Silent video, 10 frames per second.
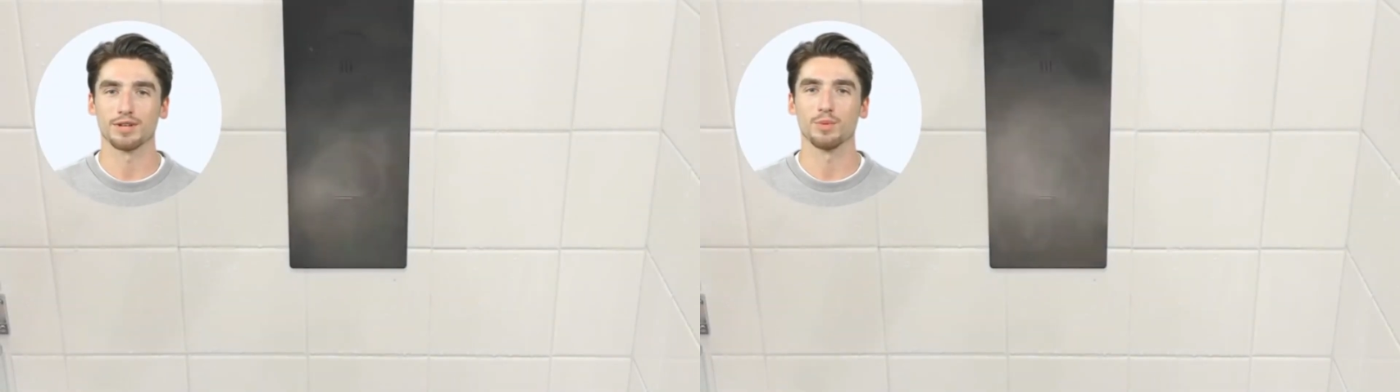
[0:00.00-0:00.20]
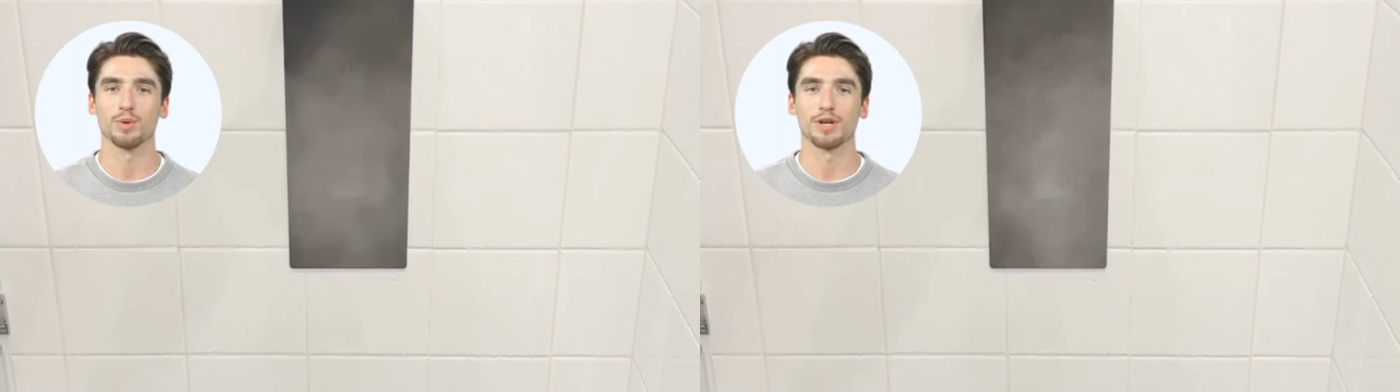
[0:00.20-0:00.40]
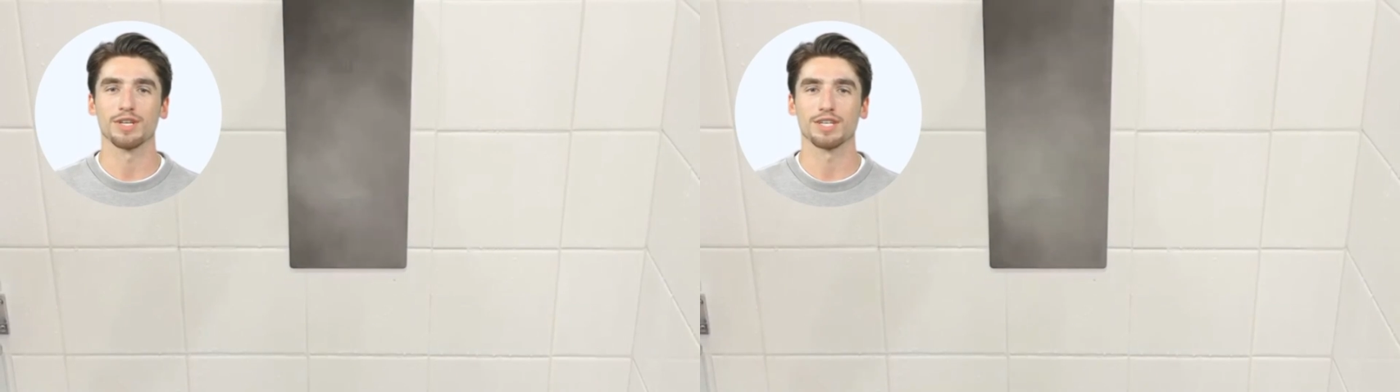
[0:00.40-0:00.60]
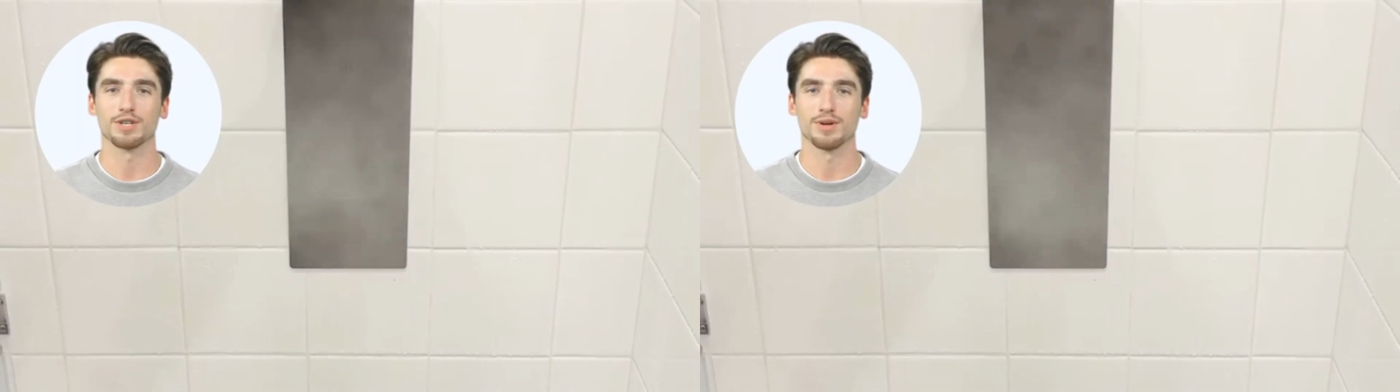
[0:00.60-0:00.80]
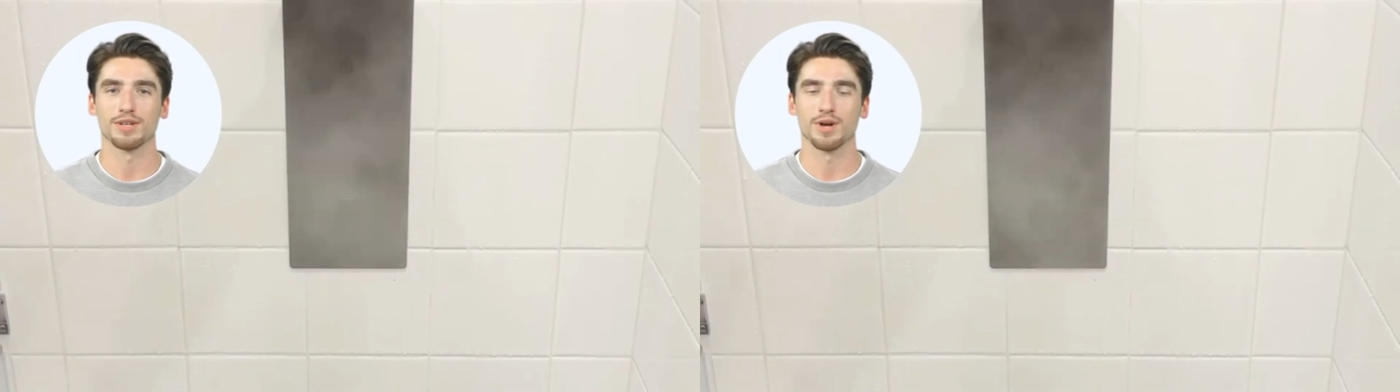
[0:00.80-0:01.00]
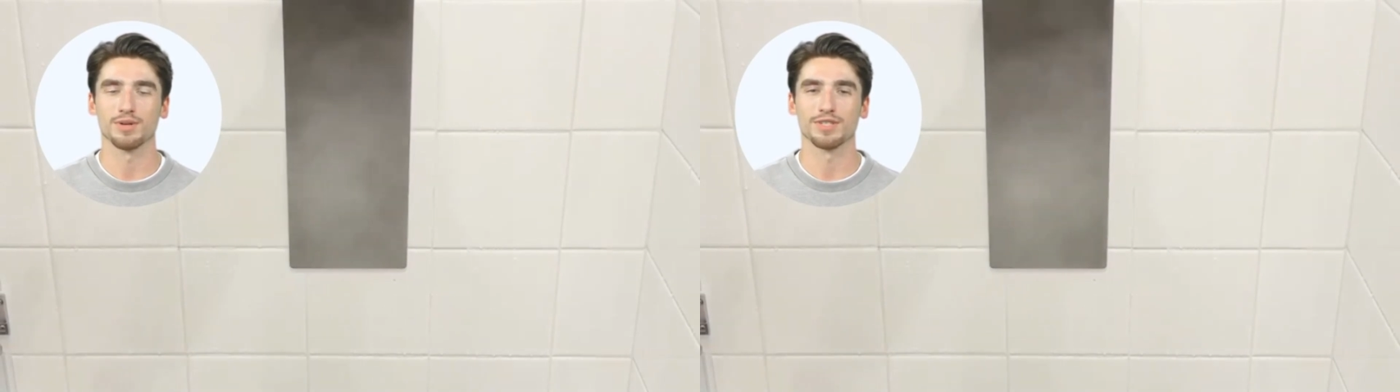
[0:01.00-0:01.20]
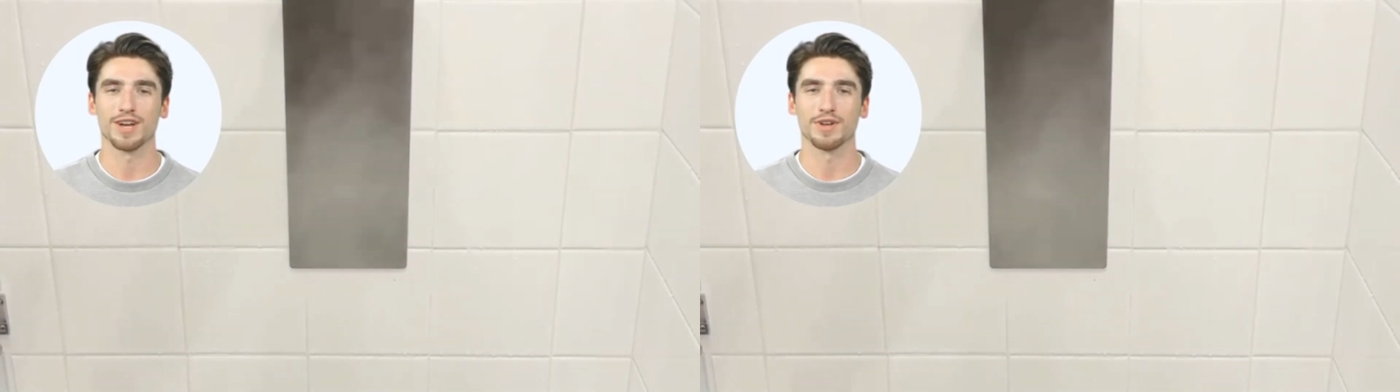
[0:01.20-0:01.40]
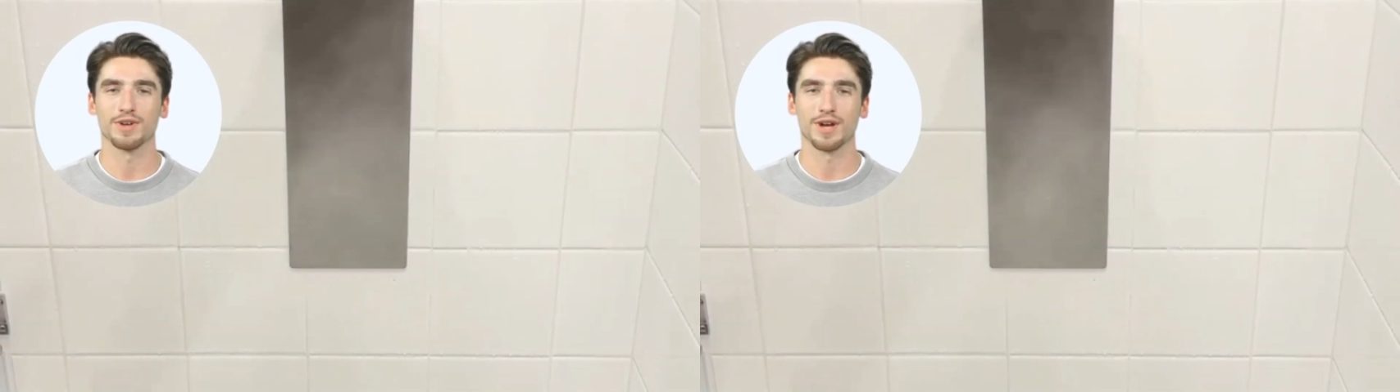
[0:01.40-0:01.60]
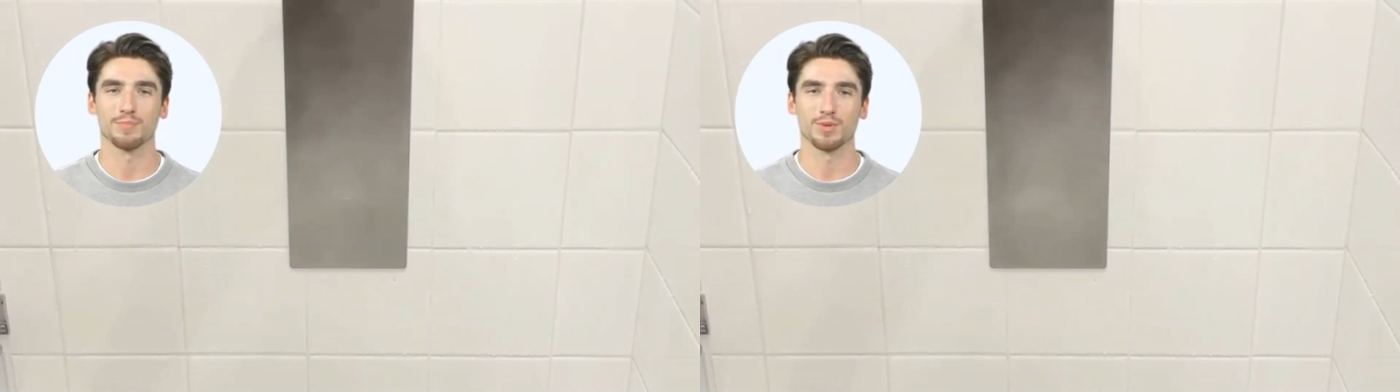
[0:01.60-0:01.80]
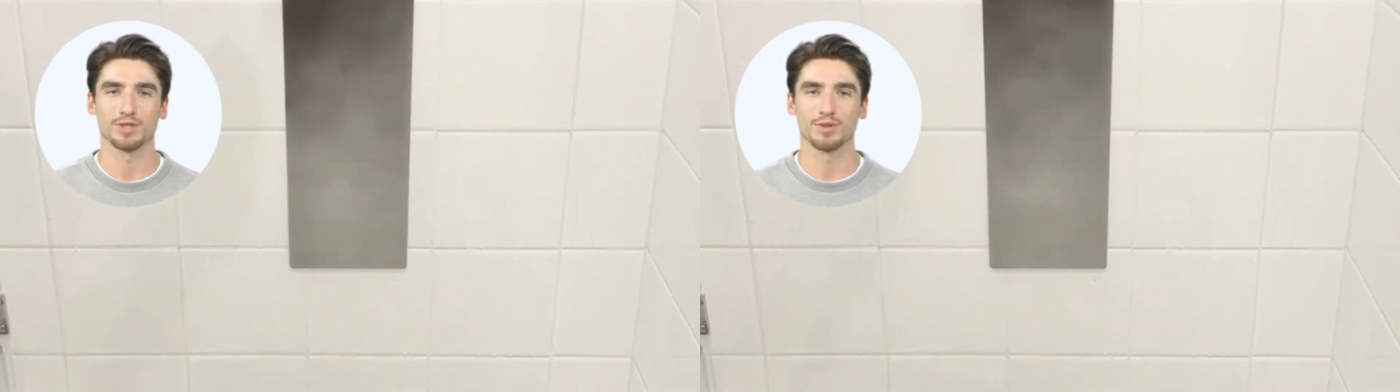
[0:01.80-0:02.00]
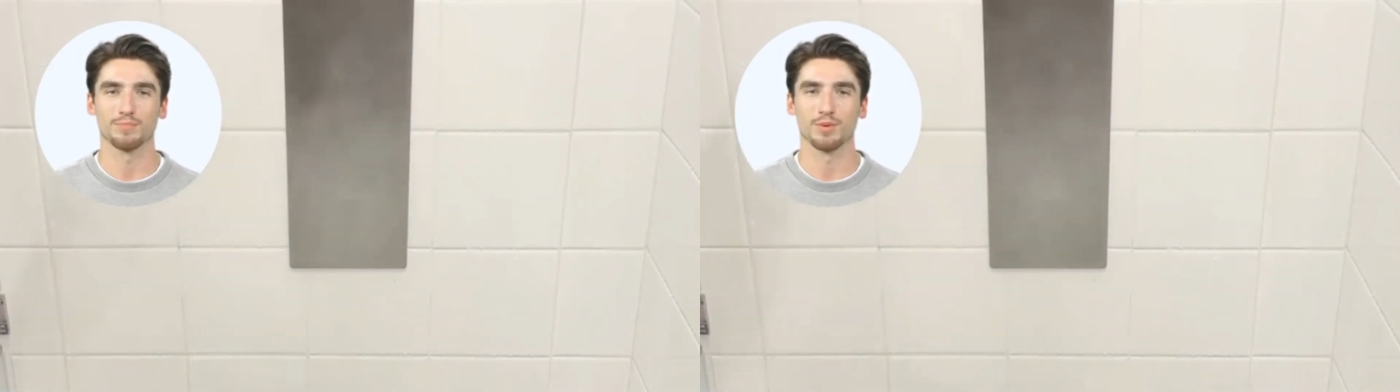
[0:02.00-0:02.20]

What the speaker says: you will initially notice a high-pressure